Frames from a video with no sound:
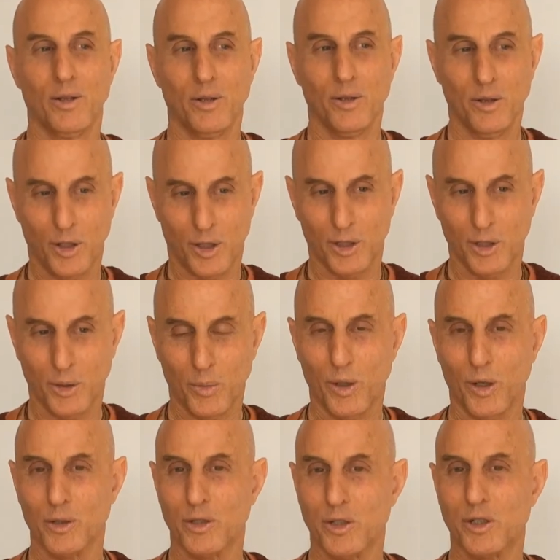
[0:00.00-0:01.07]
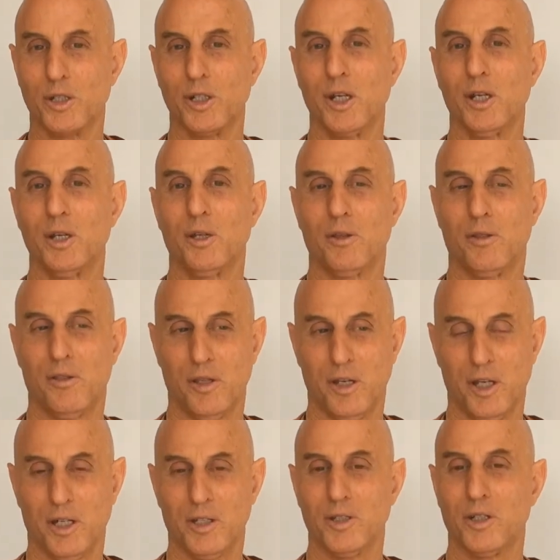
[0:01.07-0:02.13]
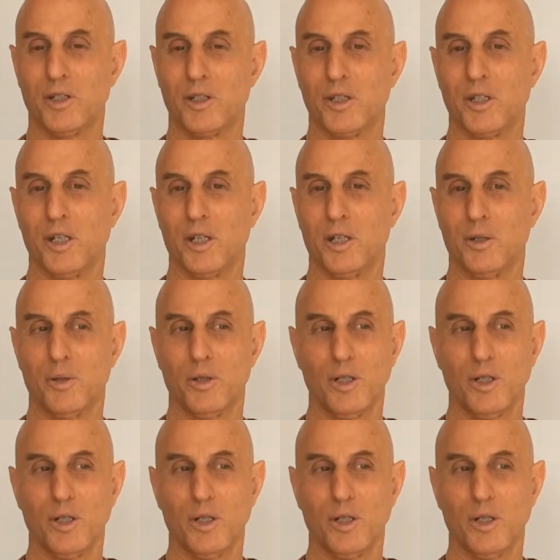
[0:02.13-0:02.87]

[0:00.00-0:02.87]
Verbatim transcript: Look at the world, see things, and see.